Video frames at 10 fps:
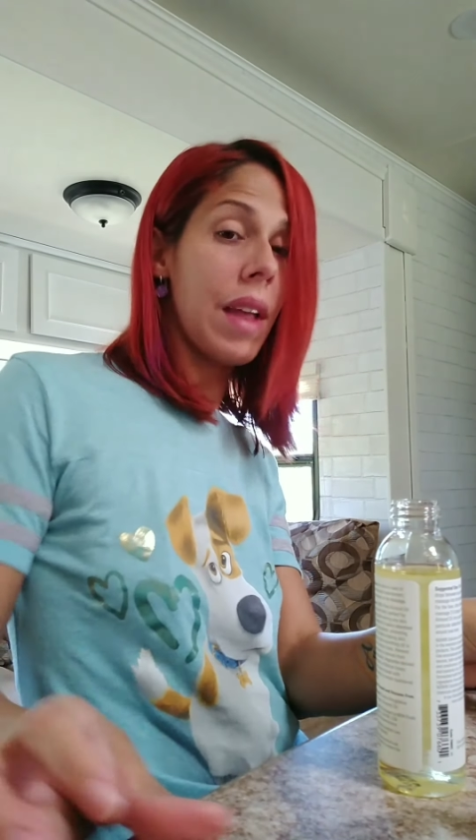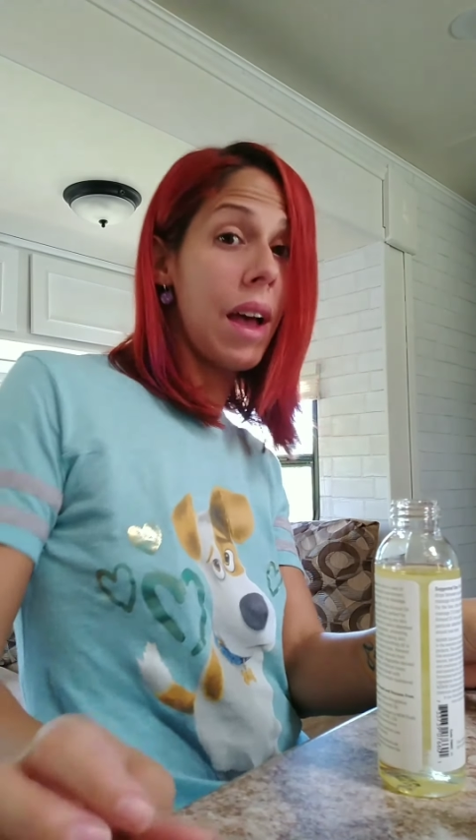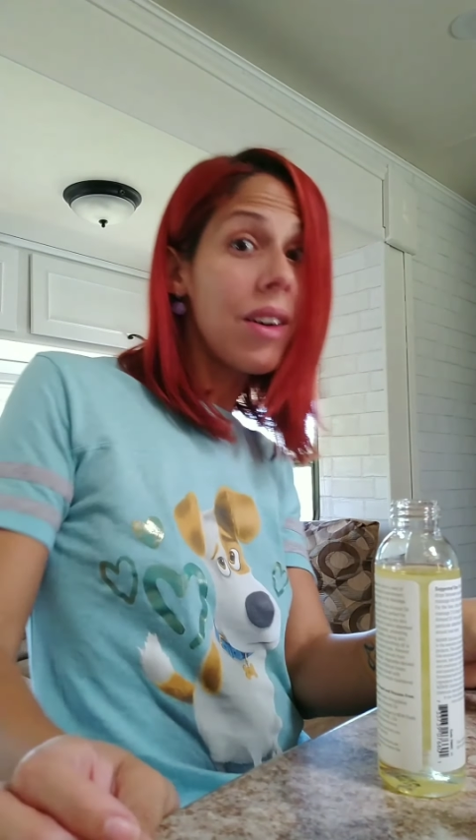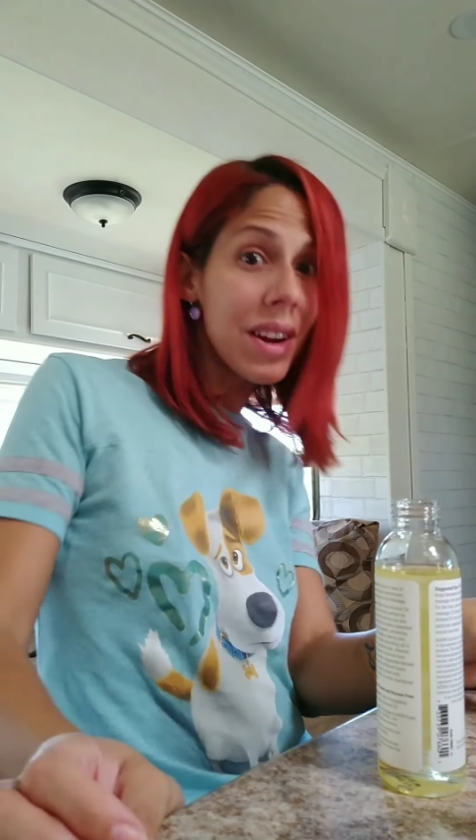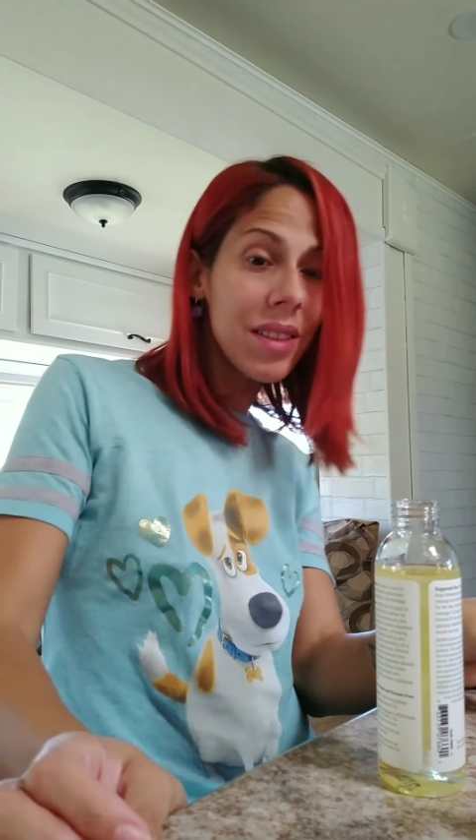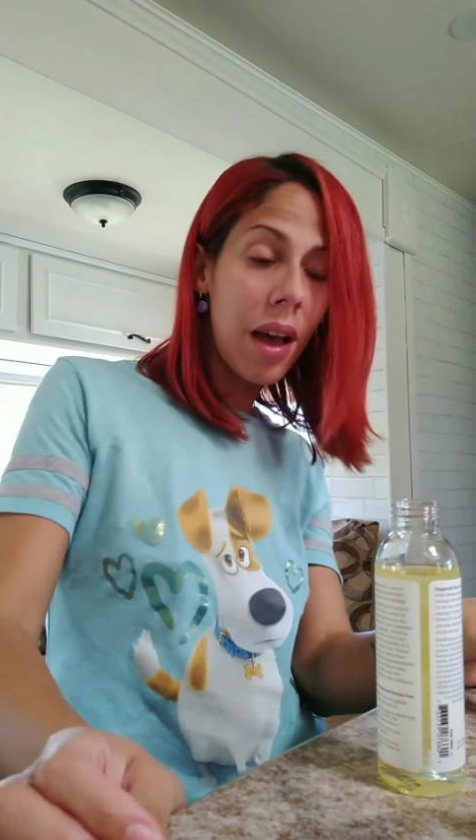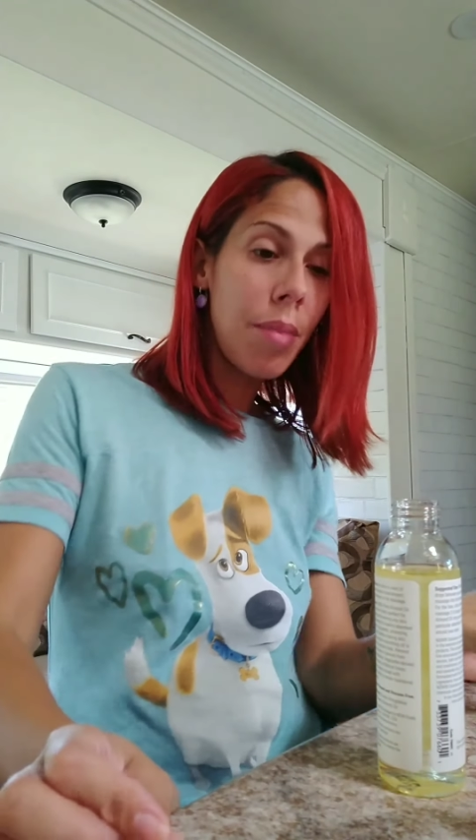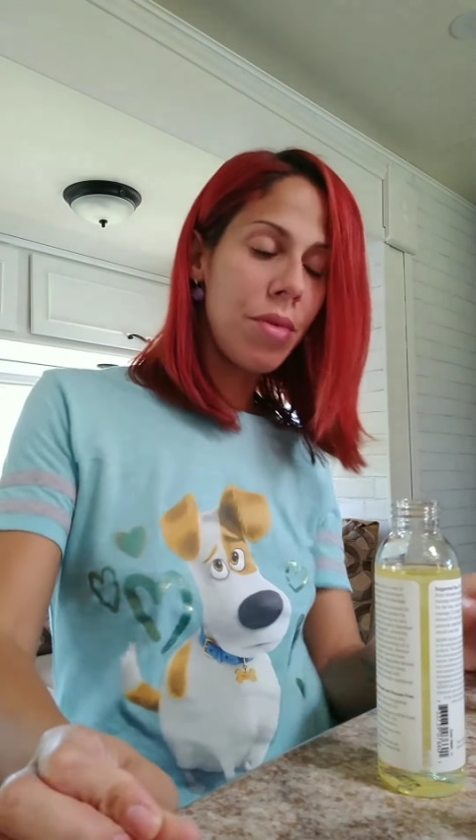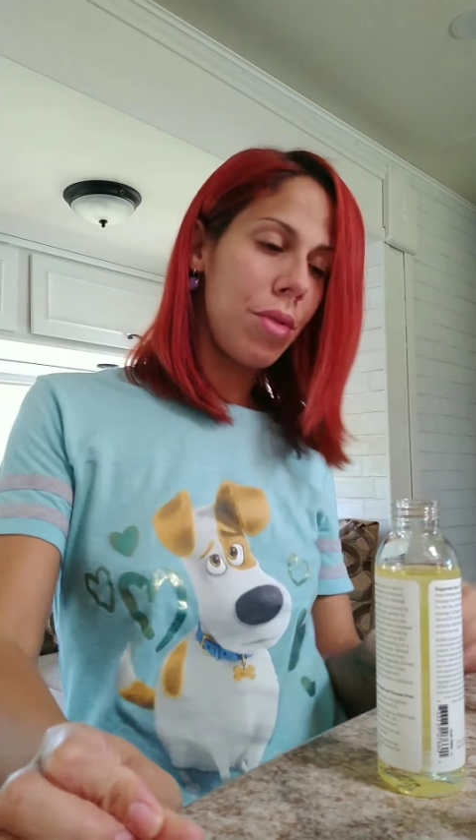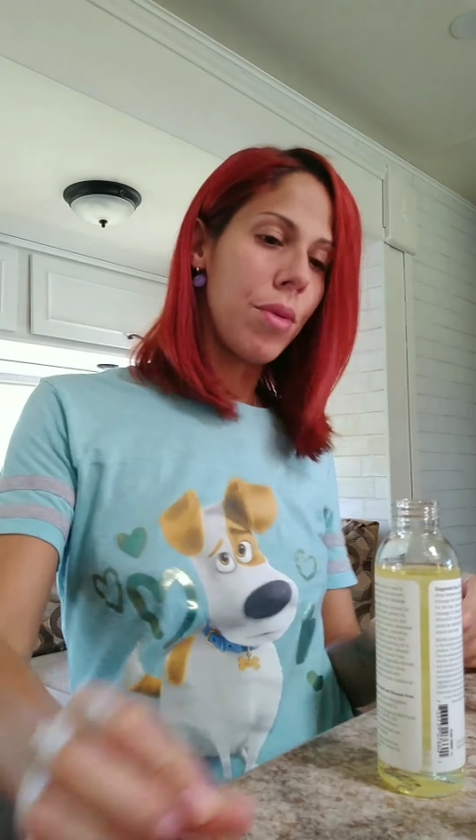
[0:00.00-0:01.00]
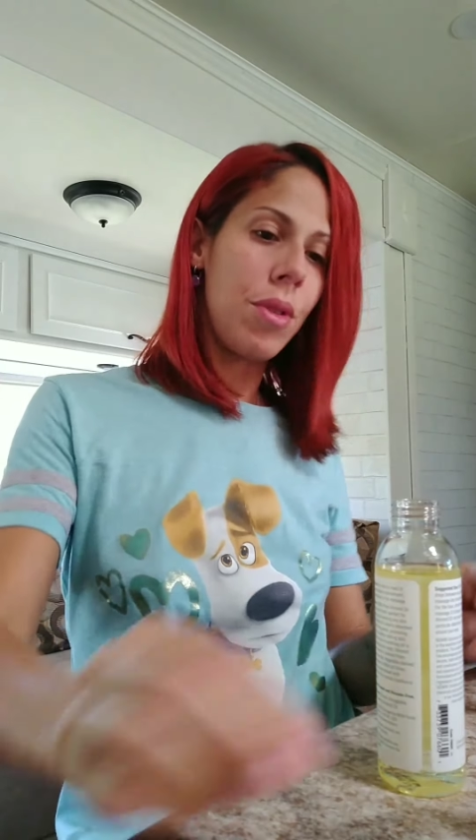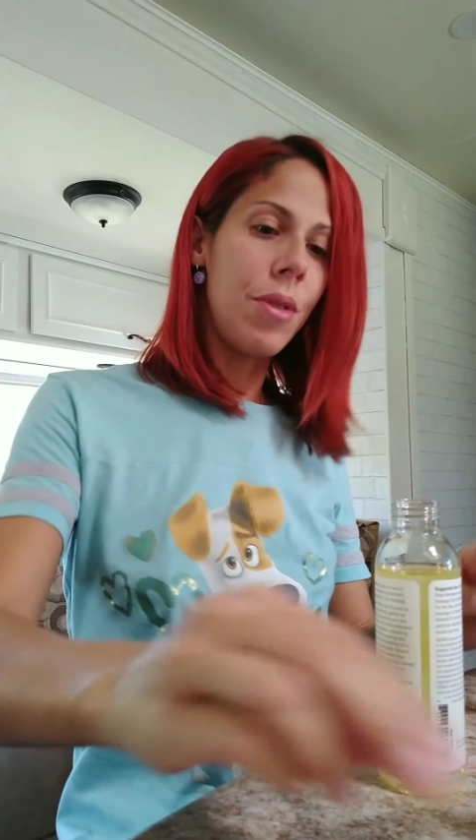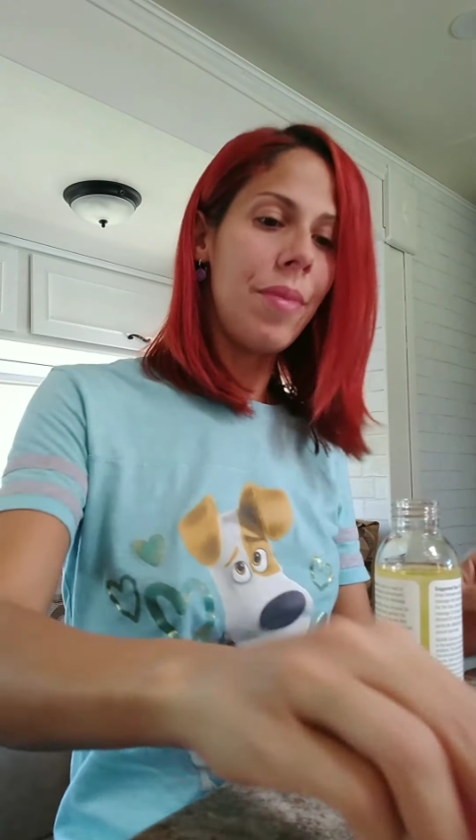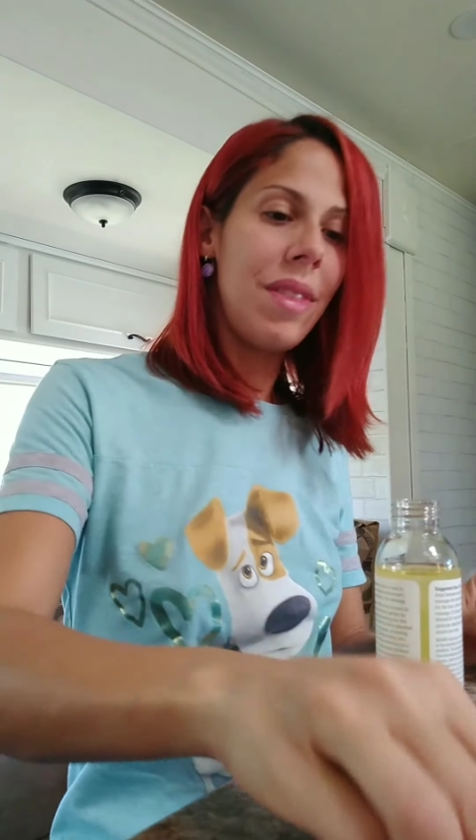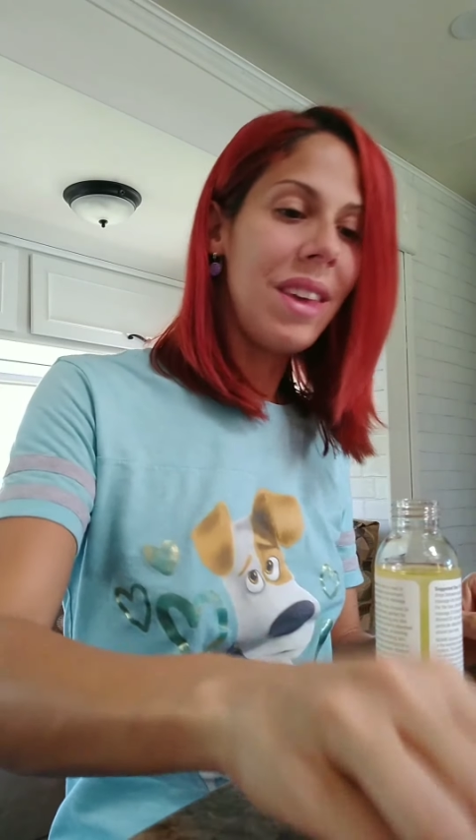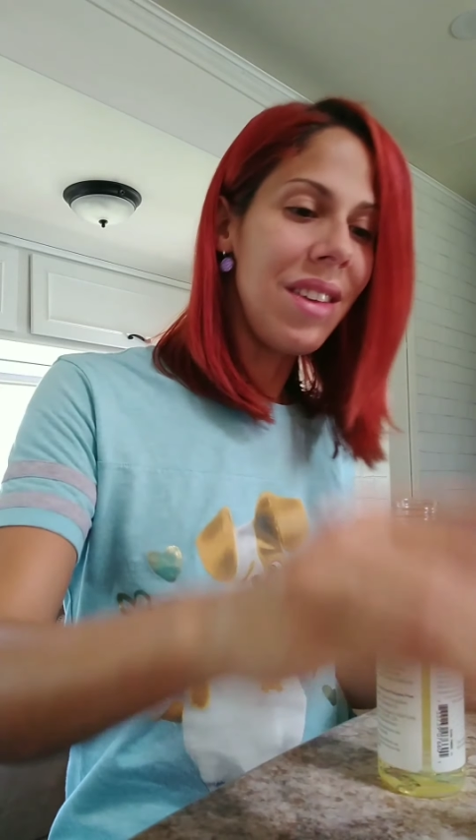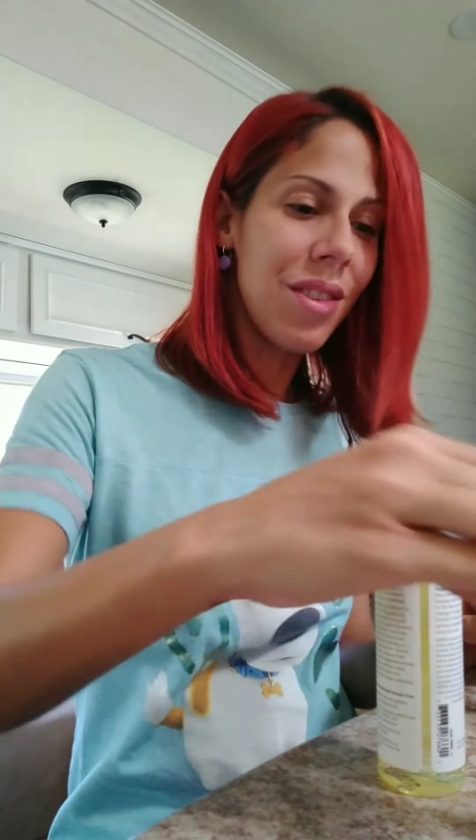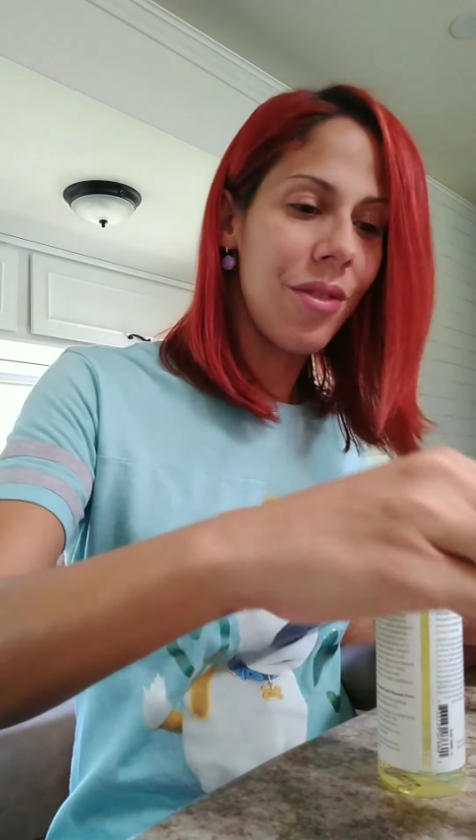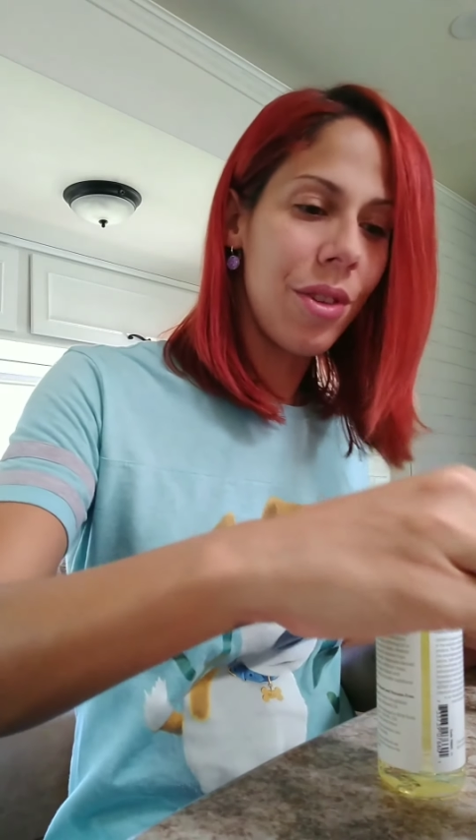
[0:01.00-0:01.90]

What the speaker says: I'll get the top for the roller. These are for